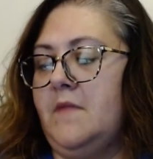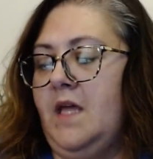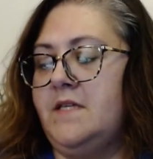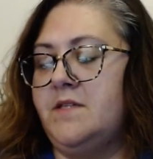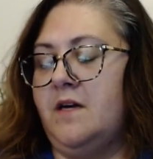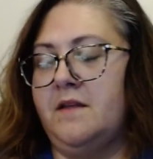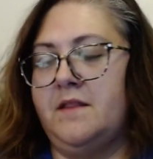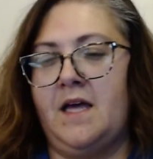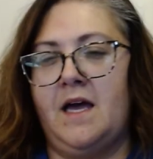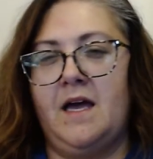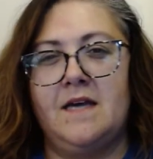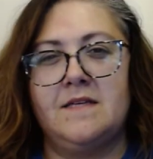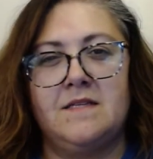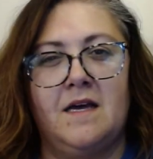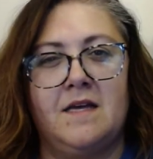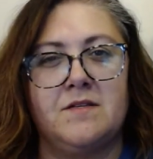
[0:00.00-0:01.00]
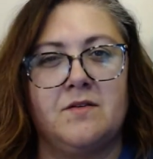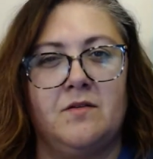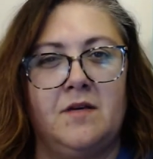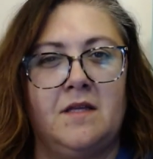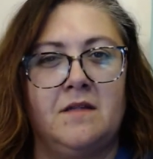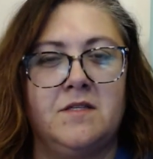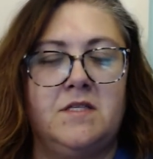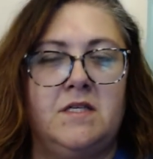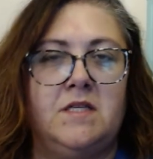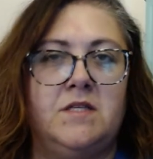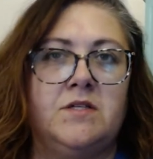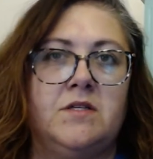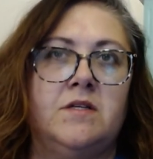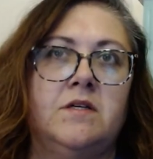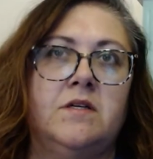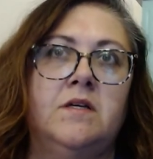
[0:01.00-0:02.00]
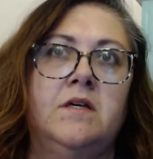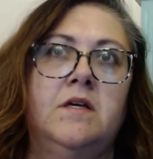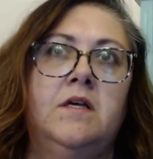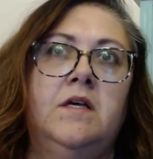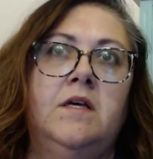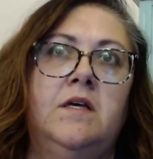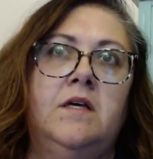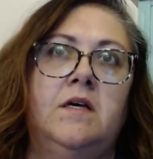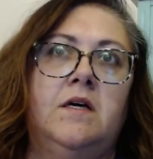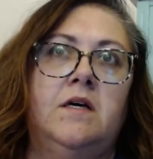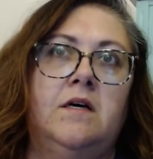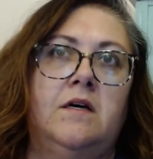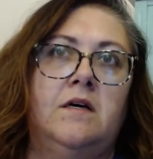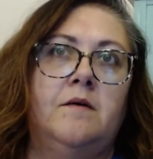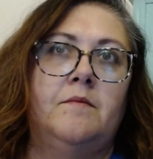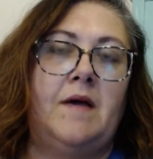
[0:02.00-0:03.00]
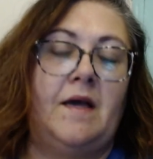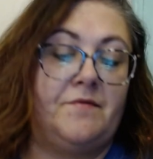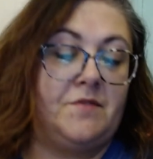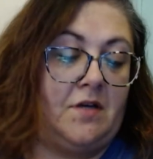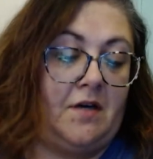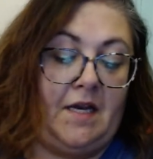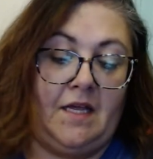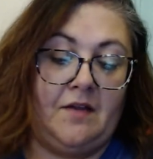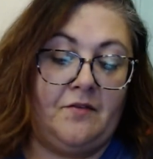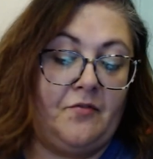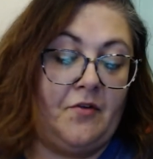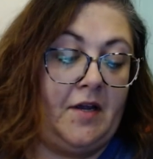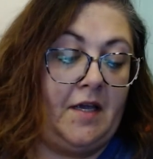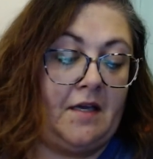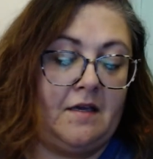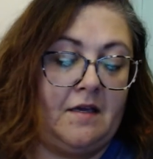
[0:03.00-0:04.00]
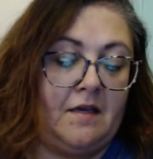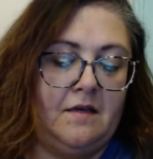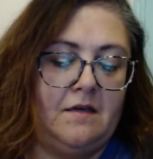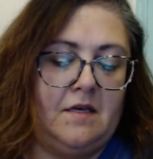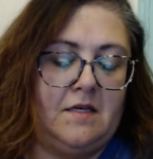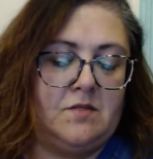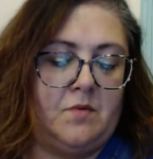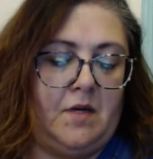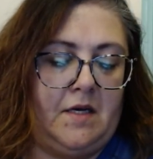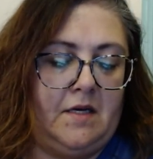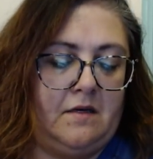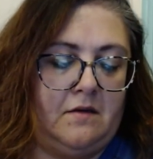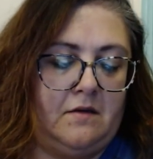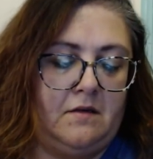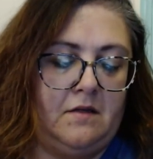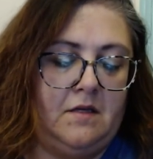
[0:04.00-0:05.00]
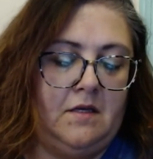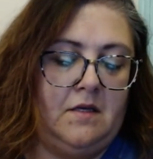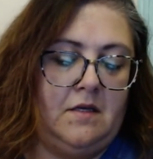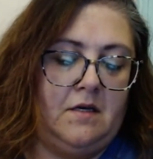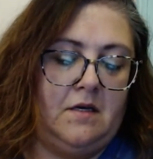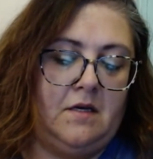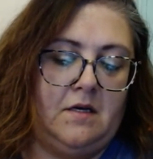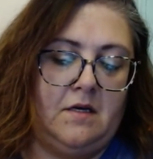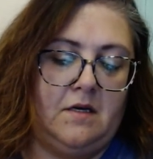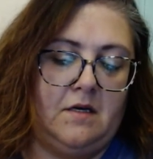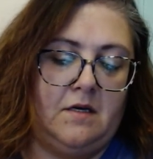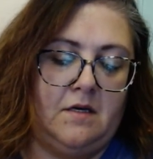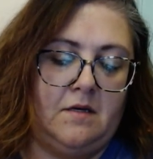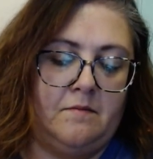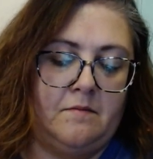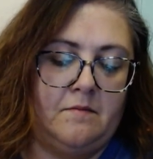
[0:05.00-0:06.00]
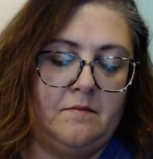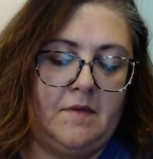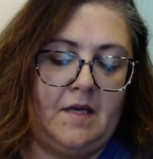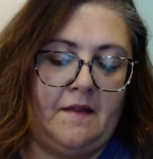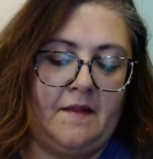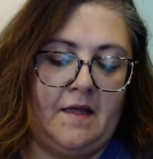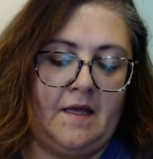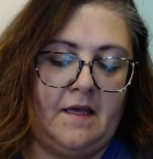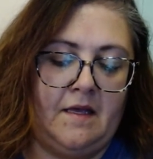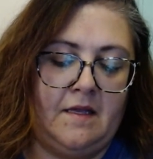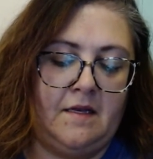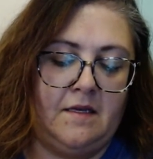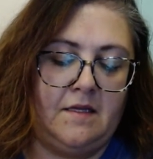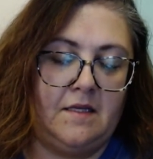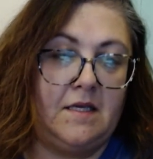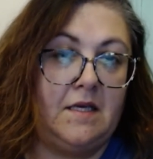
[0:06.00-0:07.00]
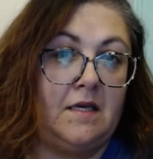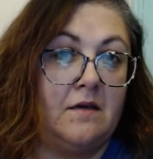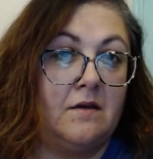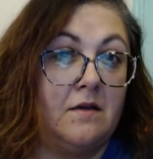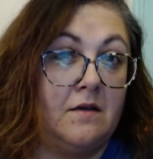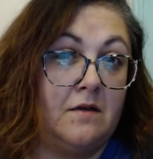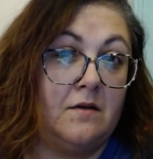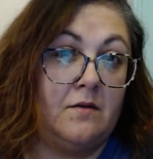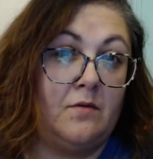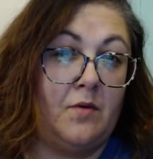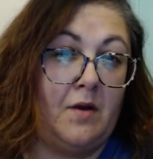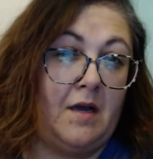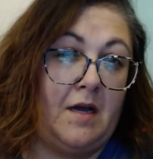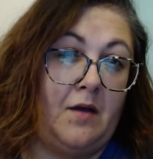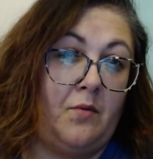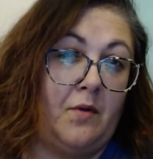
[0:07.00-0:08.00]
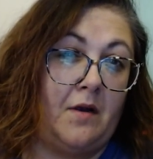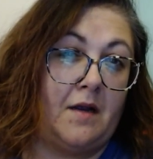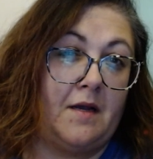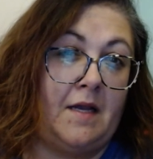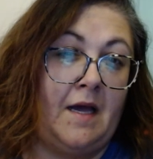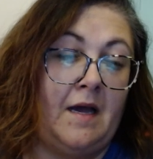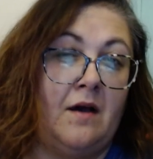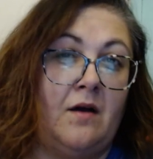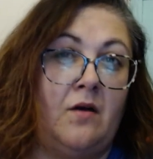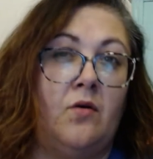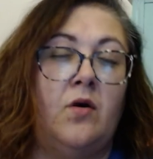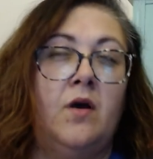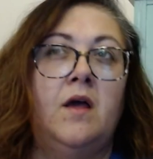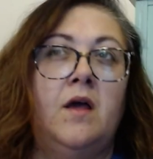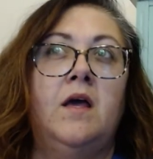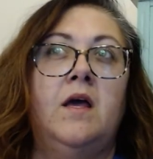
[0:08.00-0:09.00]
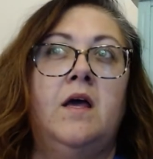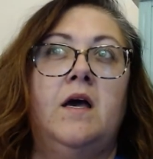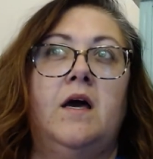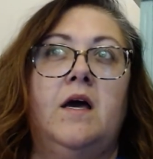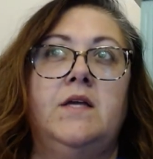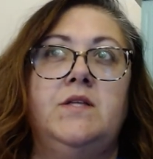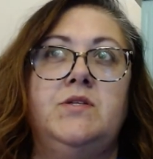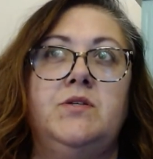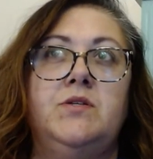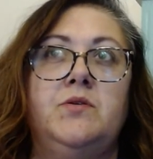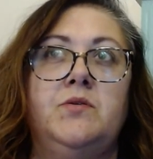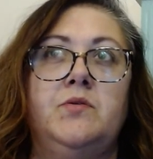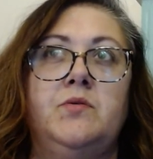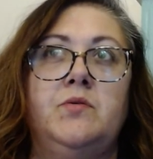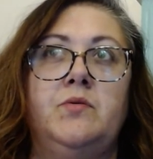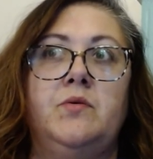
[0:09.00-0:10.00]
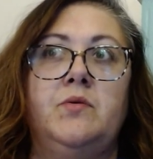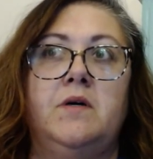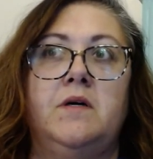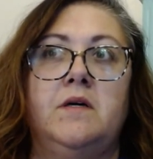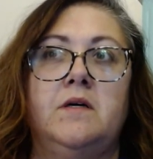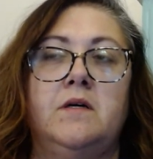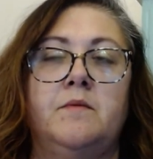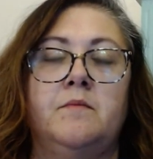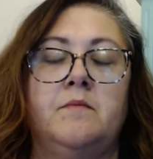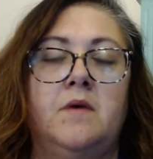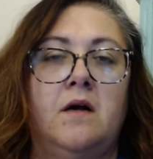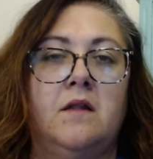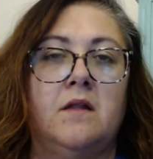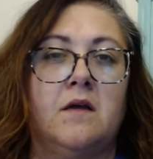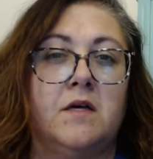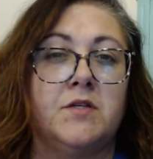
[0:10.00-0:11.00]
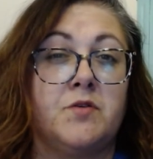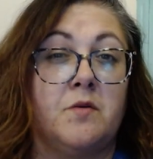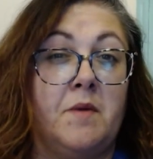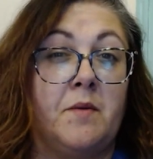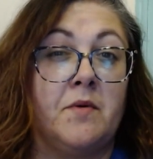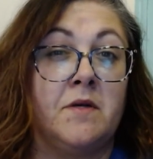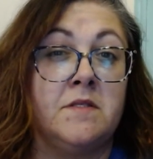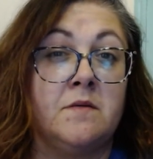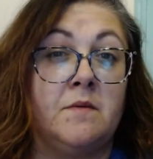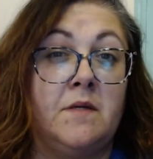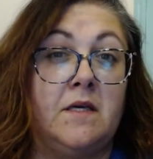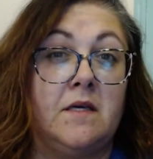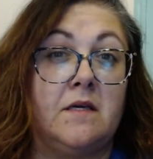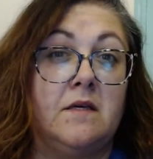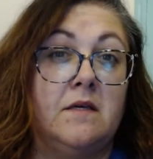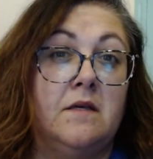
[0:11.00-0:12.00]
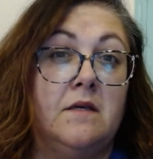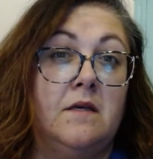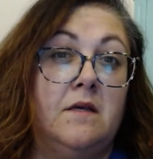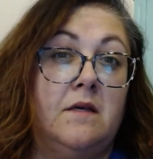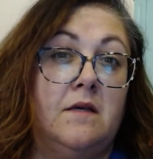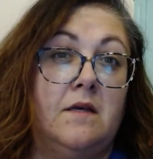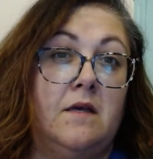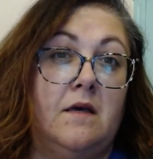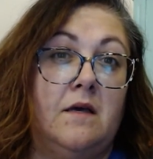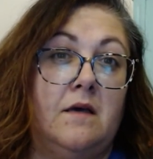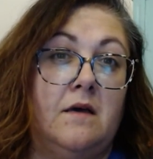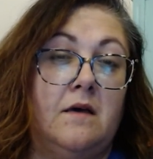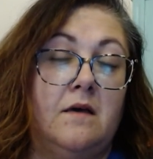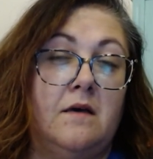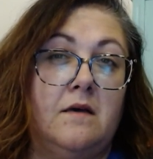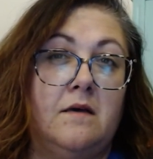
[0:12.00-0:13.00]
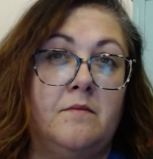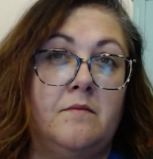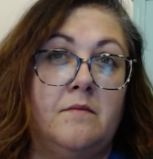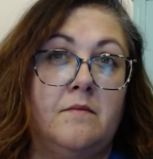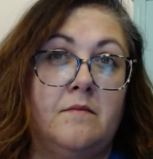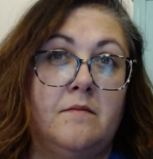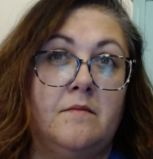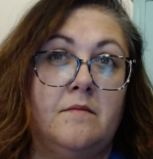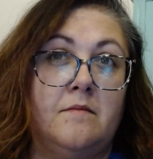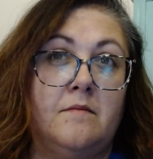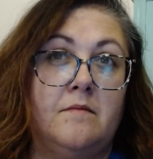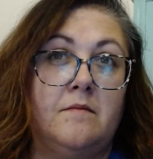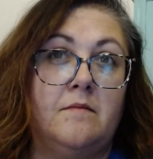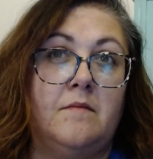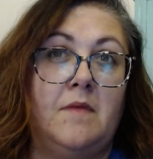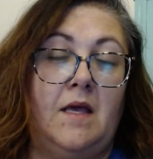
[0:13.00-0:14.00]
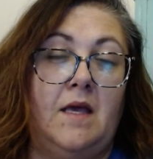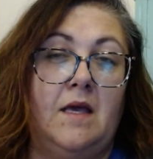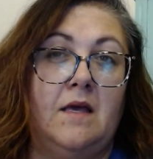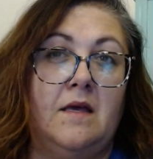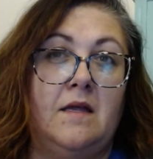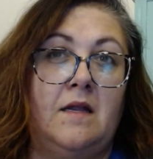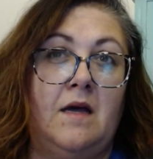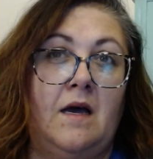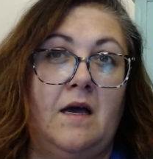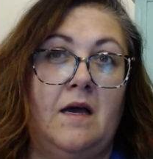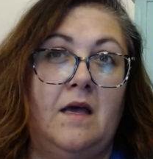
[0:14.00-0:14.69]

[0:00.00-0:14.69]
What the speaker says: I taught that as a high school English teacher. I've taught Anne Frank as well. And then here where I work now, I do Holocaust Remembrance Week. Um, and